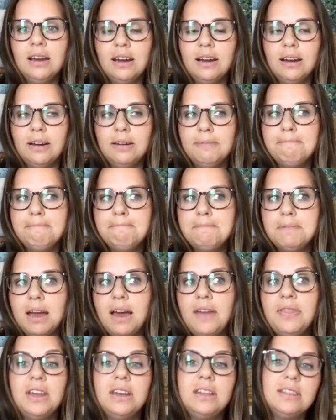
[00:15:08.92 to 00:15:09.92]
And
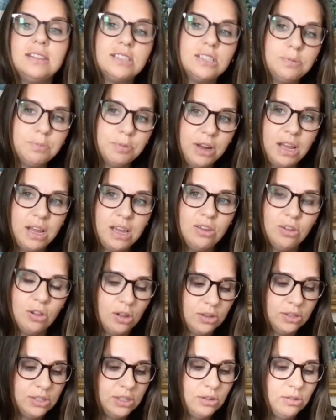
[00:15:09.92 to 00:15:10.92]
then in the spring, you'll
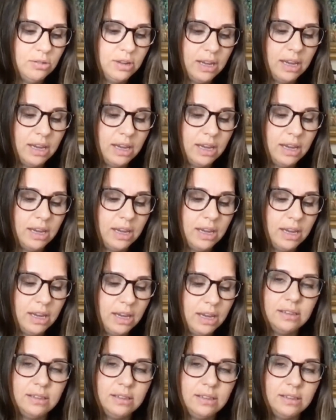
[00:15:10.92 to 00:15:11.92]
also get,
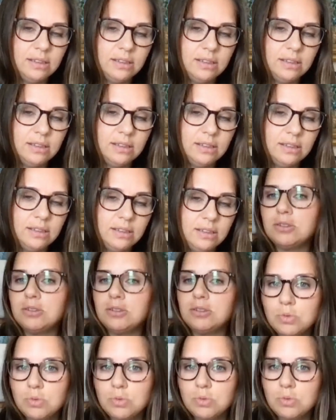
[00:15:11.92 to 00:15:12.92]
maybe the
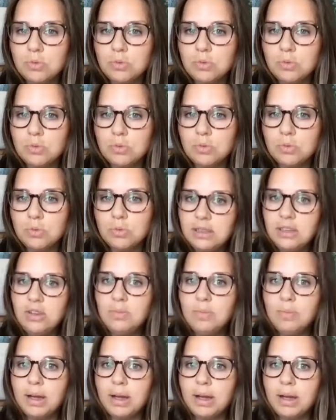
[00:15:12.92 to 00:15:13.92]
elementary schools will want
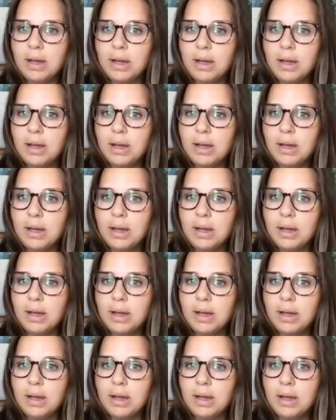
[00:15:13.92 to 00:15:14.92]
spring photos, and then you
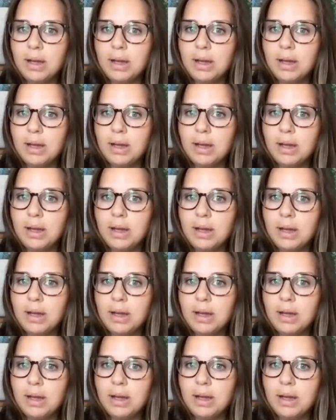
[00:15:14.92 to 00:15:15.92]
might do some
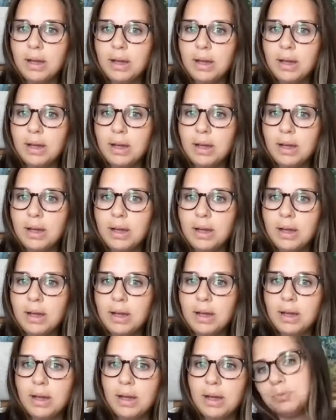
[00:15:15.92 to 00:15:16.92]
makeup
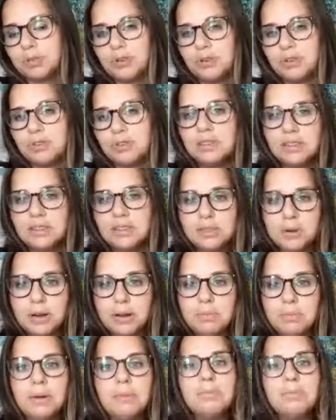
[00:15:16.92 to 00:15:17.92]
photos. You could also do
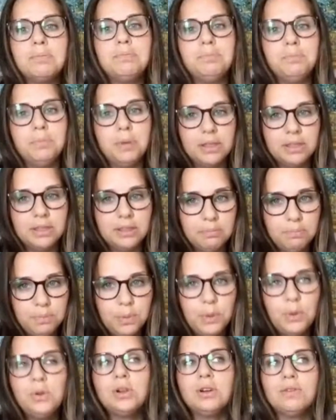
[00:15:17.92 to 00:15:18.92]
sports photos in the spring,
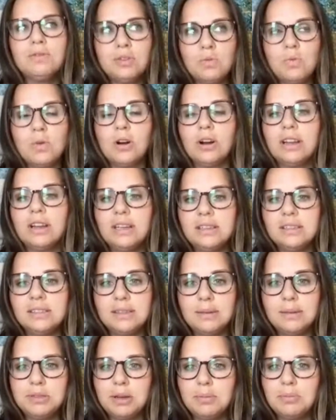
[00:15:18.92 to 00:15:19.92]
but the bulk
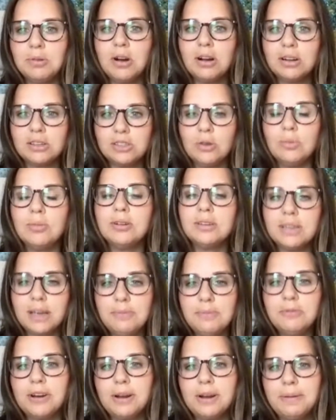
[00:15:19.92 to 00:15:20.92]
of the work is
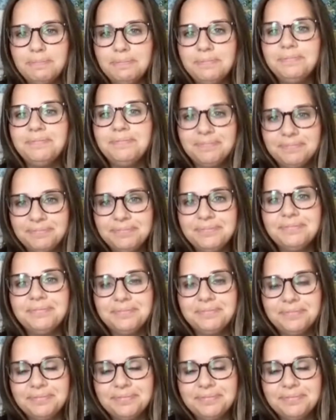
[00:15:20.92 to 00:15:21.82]
September, October timeframe.